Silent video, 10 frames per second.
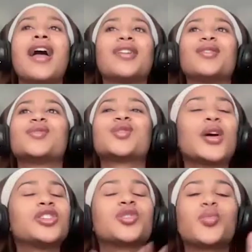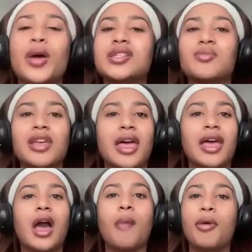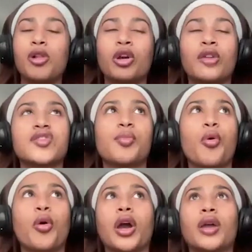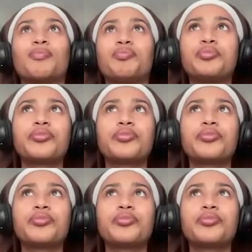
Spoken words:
And so I just went to be like a pillar of support.